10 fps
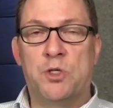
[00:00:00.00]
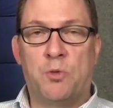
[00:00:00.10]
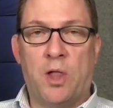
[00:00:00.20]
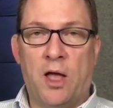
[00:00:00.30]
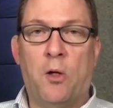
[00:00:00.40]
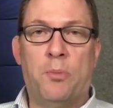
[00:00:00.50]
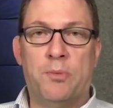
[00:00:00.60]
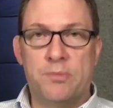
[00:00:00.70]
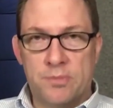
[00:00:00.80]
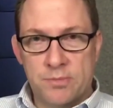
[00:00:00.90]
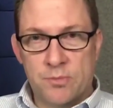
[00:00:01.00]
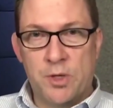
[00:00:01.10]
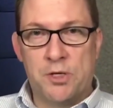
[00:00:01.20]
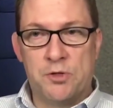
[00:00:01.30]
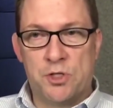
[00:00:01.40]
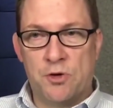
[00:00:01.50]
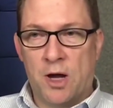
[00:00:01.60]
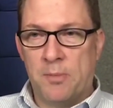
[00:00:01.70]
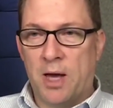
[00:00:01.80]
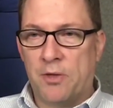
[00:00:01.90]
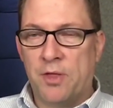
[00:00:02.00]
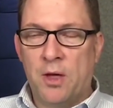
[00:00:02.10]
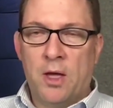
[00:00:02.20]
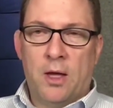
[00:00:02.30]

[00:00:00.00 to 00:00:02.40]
which will help reduce dry mouth.